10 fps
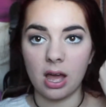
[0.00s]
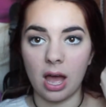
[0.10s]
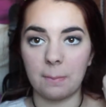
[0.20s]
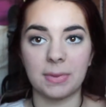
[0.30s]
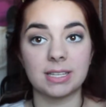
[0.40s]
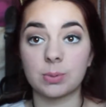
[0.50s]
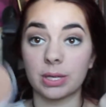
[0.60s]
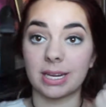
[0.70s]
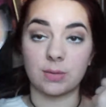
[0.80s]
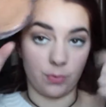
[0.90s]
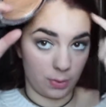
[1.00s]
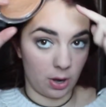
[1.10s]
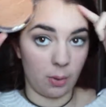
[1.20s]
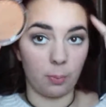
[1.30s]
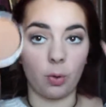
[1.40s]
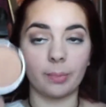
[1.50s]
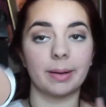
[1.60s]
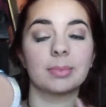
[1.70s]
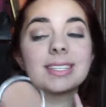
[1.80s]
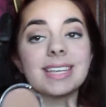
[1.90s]
Um, but it's really nice for
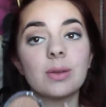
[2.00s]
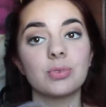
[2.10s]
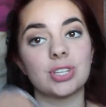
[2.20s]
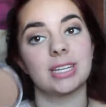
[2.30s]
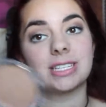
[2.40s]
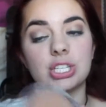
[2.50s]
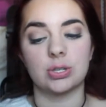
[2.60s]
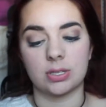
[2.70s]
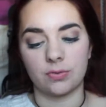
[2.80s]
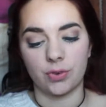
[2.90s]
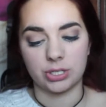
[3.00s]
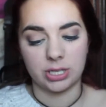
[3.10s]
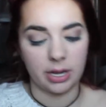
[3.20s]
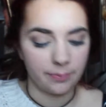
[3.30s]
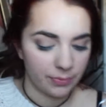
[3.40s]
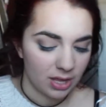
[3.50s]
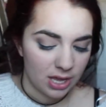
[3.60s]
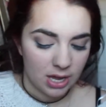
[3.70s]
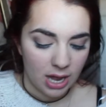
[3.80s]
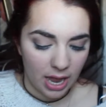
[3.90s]
warming up the skin, which I did use it for today.
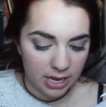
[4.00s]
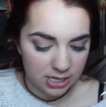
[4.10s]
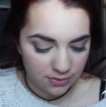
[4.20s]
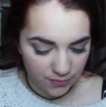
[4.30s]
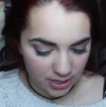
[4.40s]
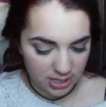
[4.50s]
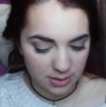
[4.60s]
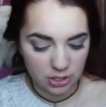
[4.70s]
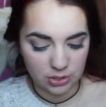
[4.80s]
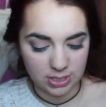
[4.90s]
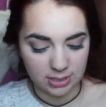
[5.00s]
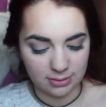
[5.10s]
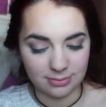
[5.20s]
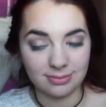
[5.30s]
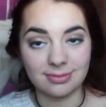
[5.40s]
I did find that using,